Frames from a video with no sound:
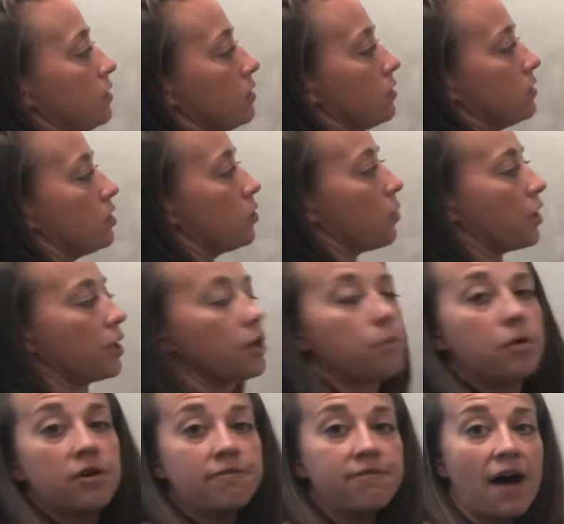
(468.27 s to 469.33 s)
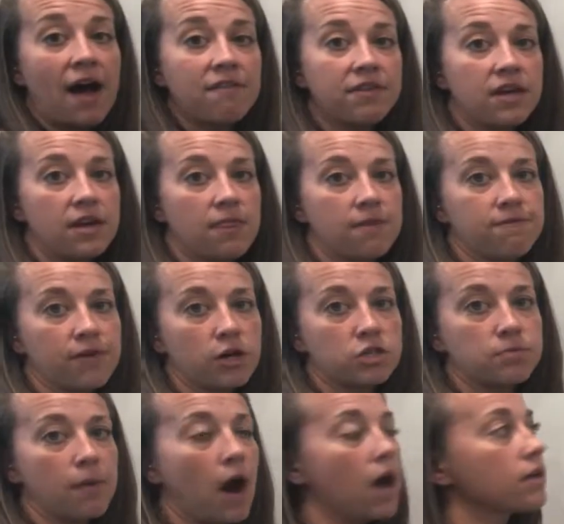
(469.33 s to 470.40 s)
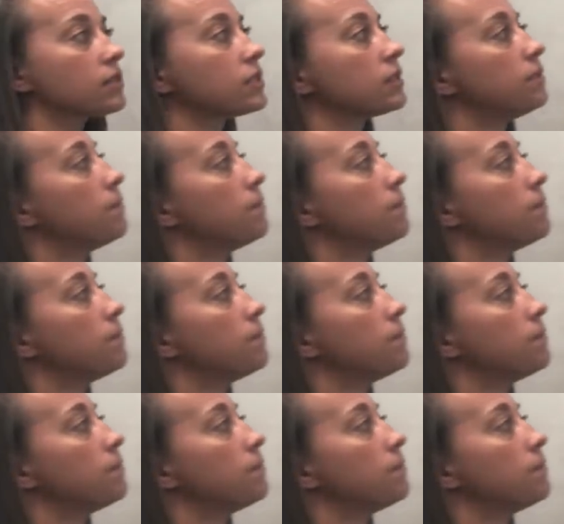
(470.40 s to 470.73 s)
So we're going to put 5n in the first box.